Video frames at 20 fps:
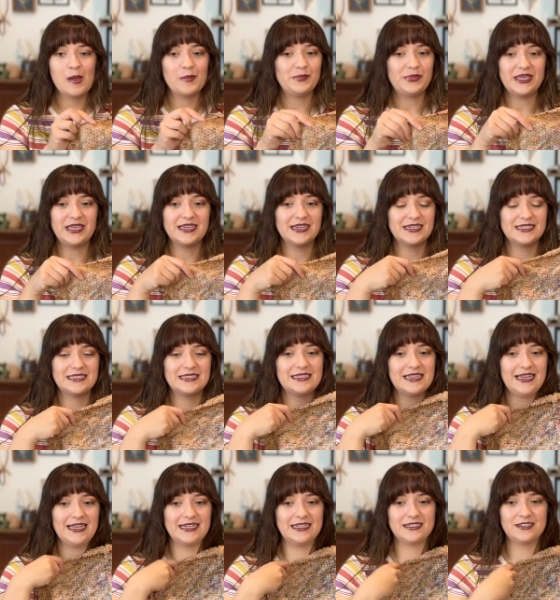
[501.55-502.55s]
because
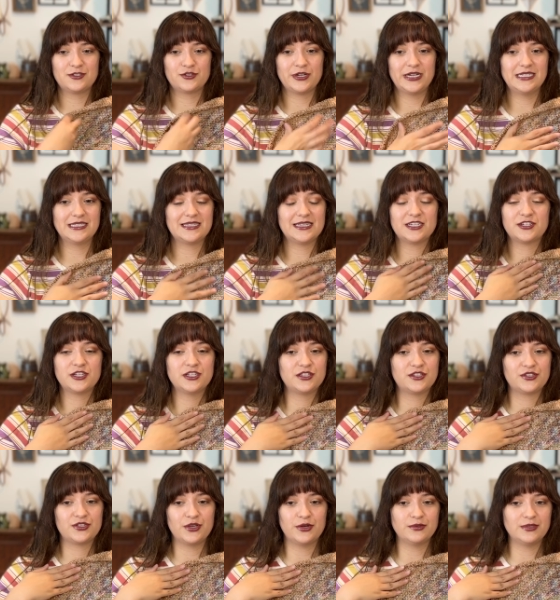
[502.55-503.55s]
it transitions
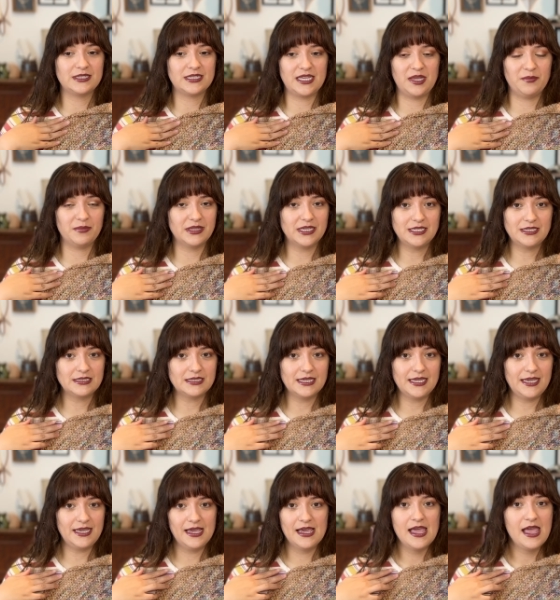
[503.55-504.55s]
so
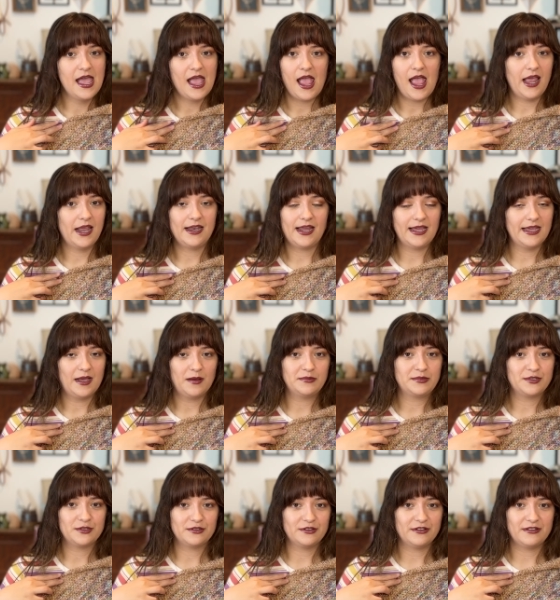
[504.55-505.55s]
seamlessly, and I
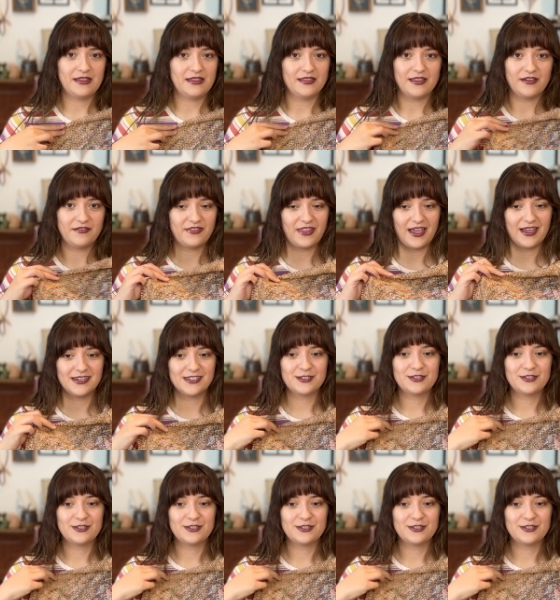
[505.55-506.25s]
absolutely love that.